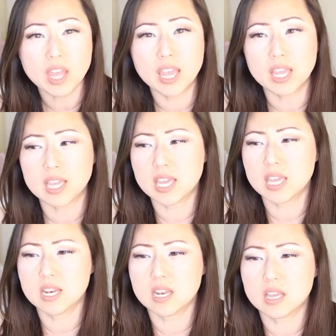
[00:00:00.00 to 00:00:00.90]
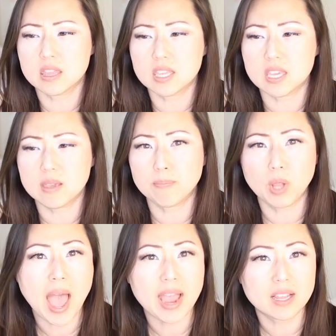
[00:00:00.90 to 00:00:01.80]
like in the
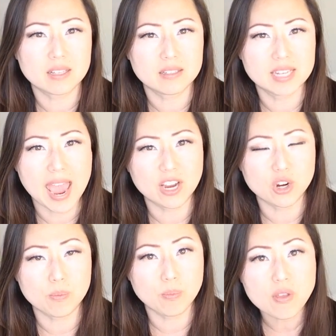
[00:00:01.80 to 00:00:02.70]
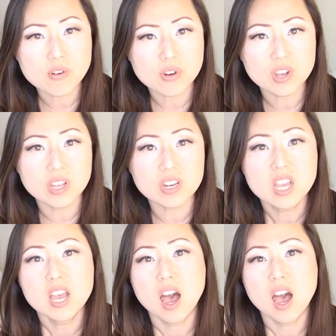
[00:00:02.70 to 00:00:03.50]
Black Dagger Brotherhood,